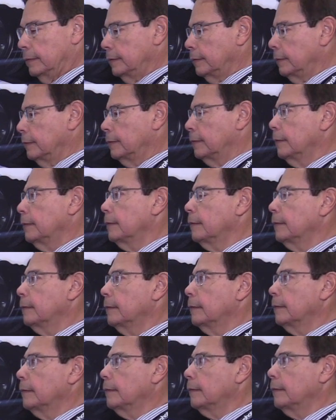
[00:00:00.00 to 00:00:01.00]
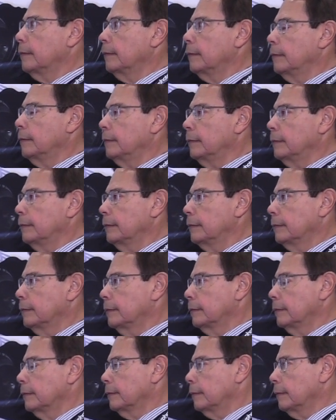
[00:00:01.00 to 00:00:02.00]

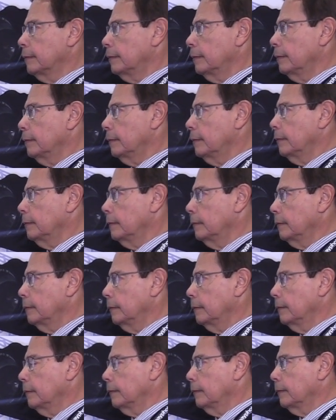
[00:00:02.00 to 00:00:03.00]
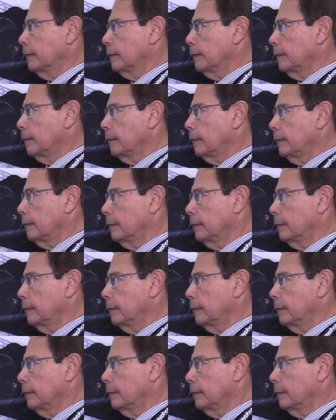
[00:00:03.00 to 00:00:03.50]
(not speaking)